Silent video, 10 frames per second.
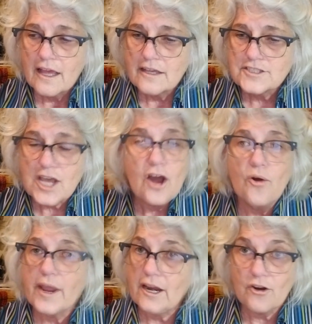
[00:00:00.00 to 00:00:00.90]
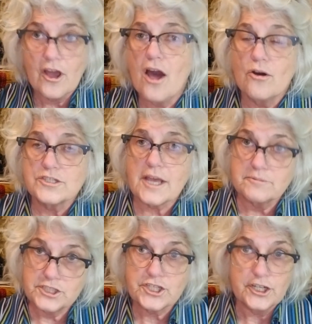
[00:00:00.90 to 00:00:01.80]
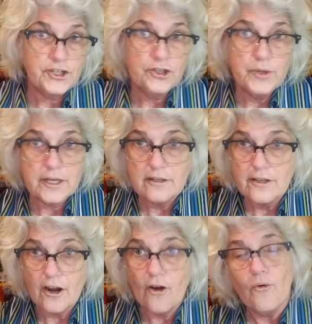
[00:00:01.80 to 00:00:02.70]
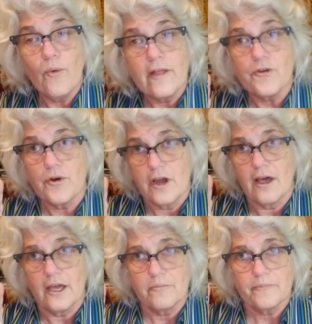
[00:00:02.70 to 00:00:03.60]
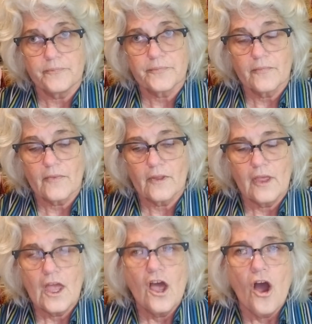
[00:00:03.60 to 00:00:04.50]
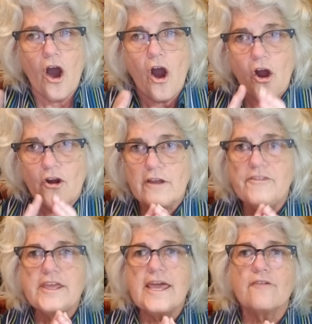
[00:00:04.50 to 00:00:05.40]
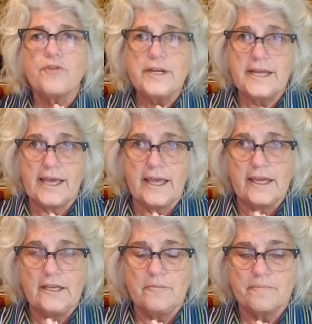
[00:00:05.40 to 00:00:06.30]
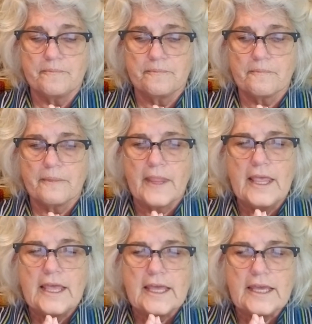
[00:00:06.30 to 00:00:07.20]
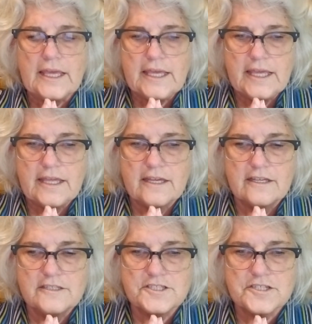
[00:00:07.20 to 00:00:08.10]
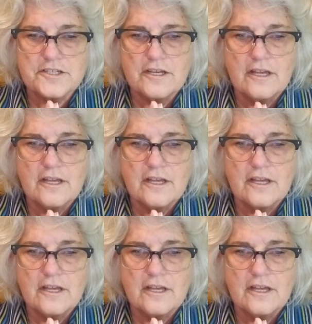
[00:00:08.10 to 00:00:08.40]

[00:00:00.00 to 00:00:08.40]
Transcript: So here goes. I'm just going to do it, whether or not. Art of the everyday is